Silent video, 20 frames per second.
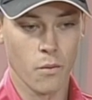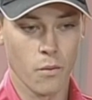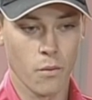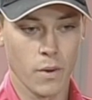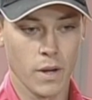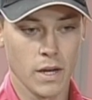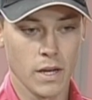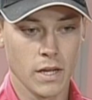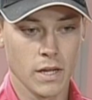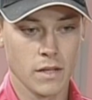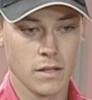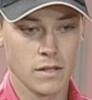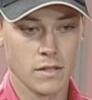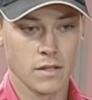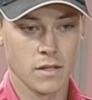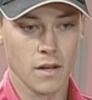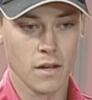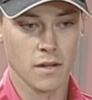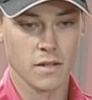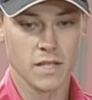we need
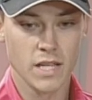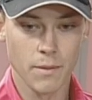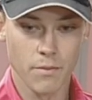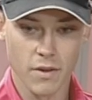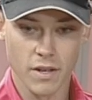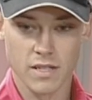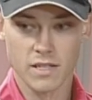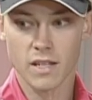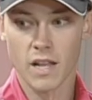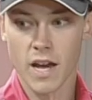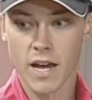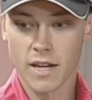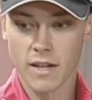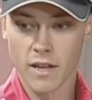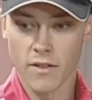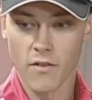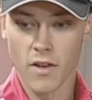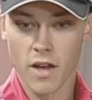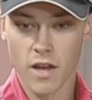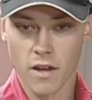to keep things light,
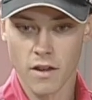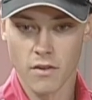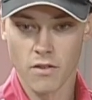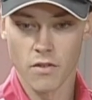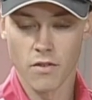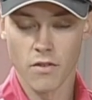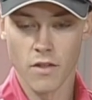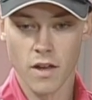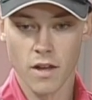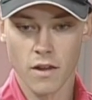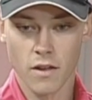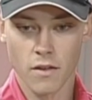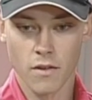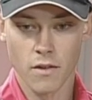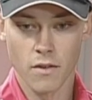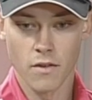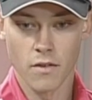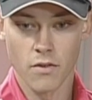and they they